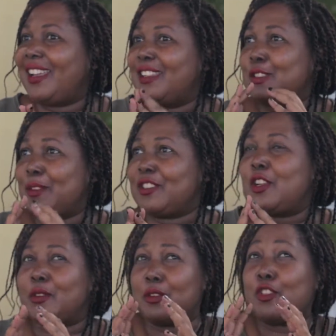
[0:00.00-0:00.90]
island,
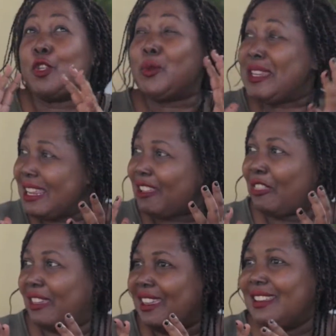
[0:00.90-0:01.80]
especially, unique
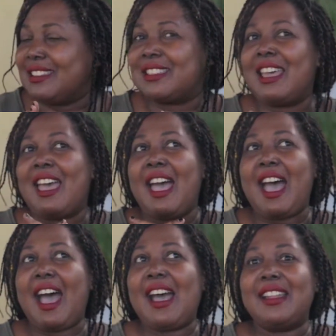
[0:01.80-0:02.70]
things.
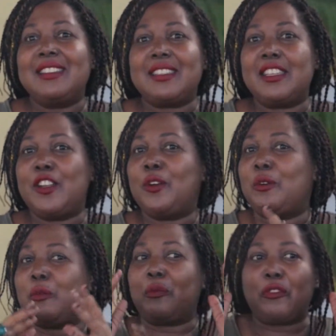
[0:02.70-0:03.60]
And,
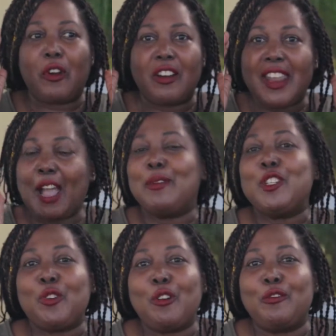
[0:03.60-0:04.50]
for our Nyam and
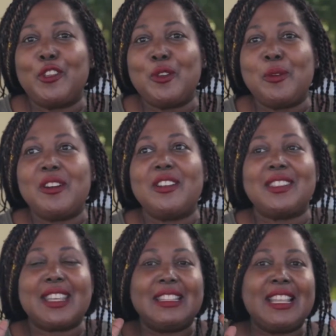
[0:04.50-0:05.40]
Trod viewers
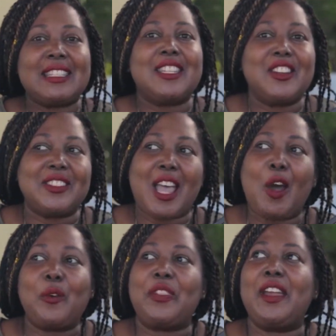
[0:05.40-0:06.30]
and listeners
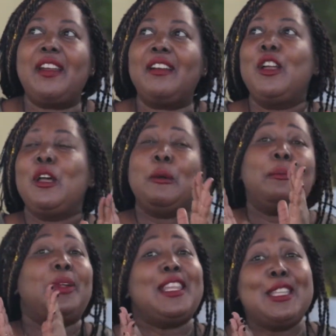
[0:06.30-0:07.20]
out there,
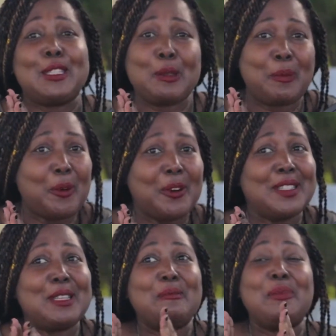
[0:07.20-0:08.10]
please support
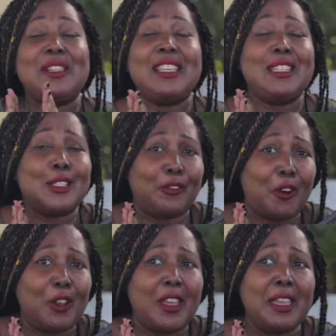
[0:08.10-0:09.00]
him. Please
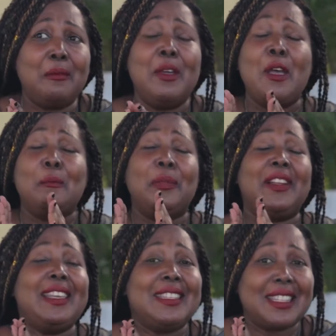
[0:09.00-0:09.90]
follow him.
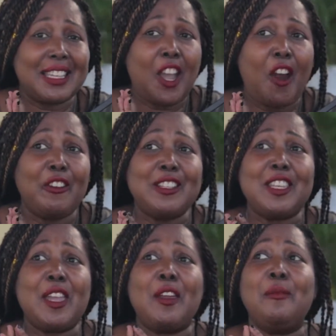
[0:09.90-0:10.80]
Please encourage
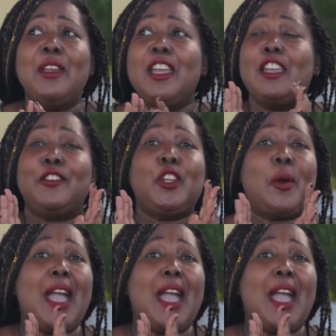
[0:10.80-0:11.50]
him. If you know